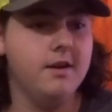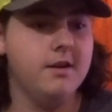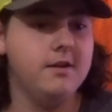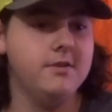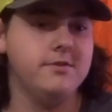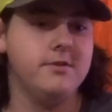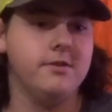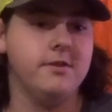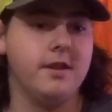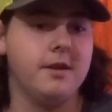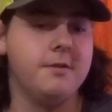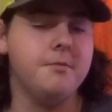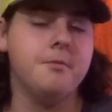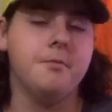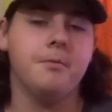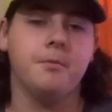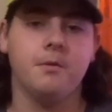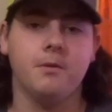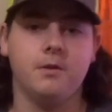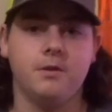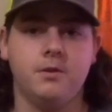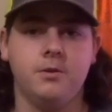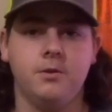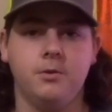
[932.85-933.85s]
so that'd be
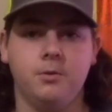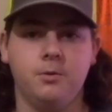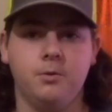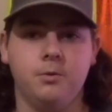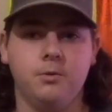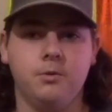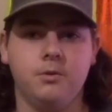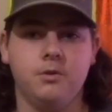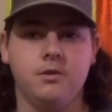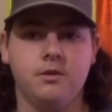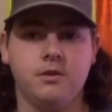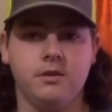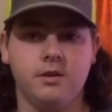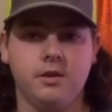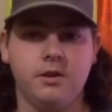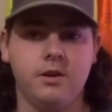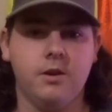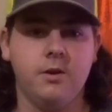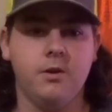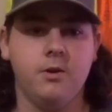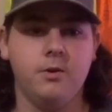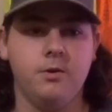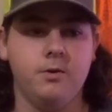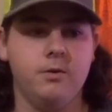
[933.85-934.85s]
pretty cool to
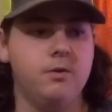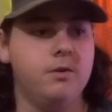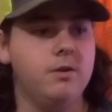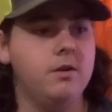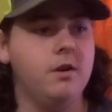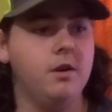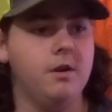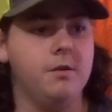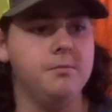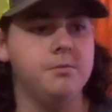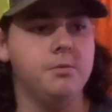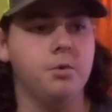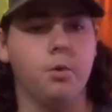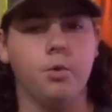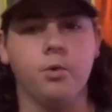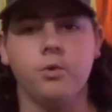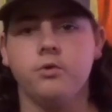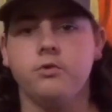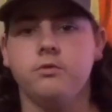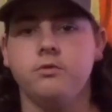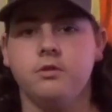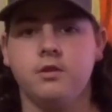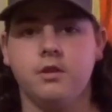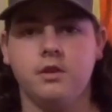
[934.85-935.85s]
go up
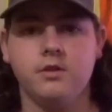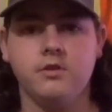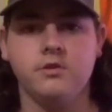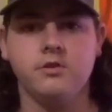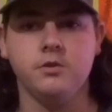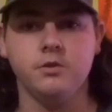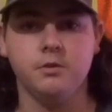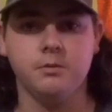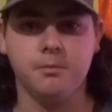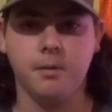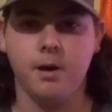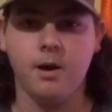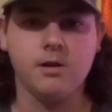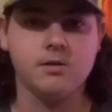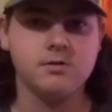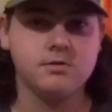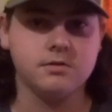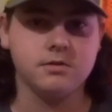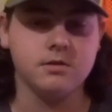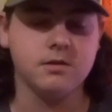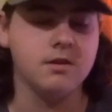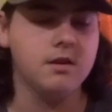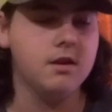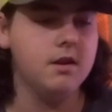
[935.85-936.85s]
north and shoot a
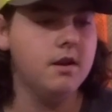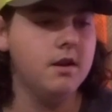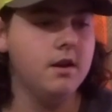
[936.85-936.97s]
monster.